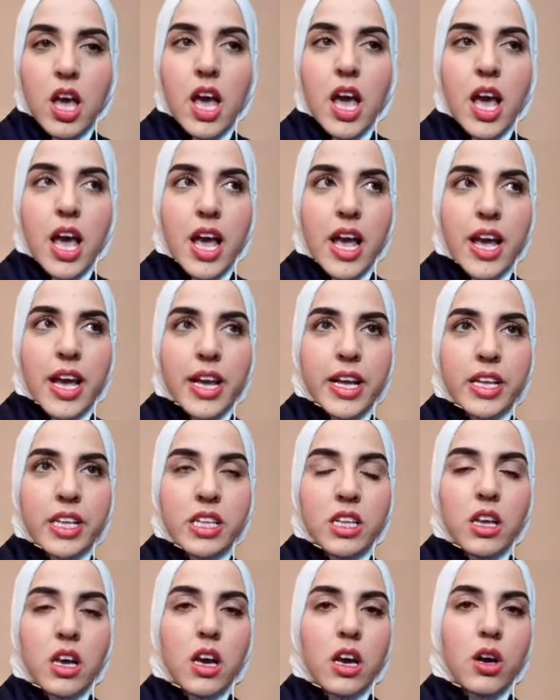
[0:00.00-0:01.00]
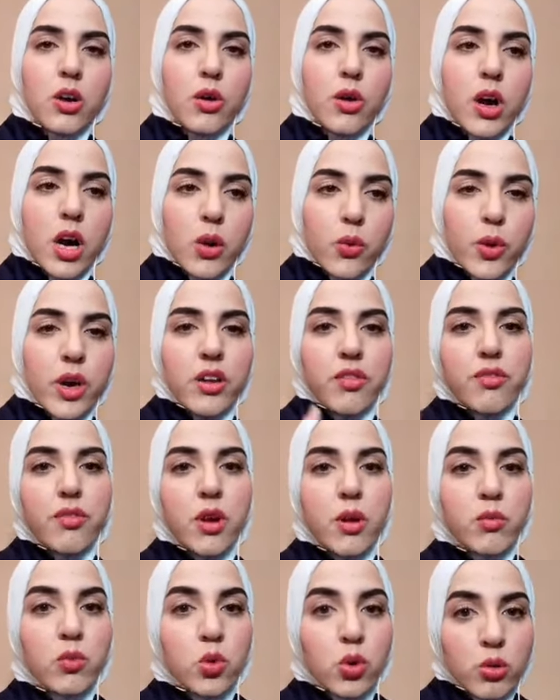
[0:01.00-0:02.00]
And away
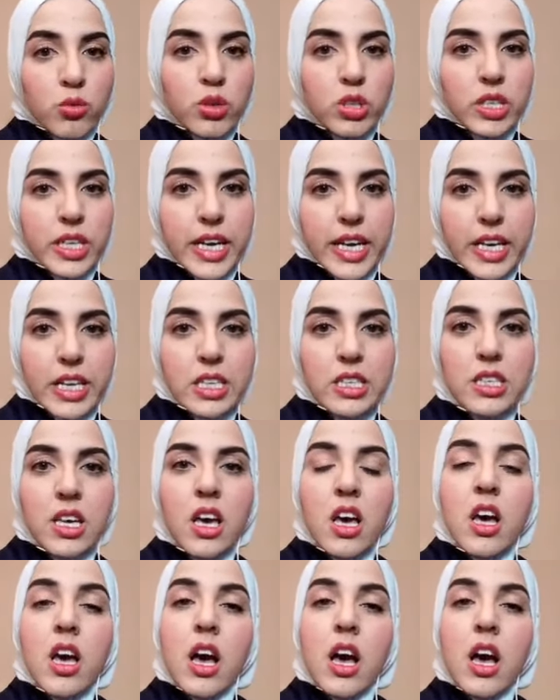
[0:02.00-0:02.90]
from normal days,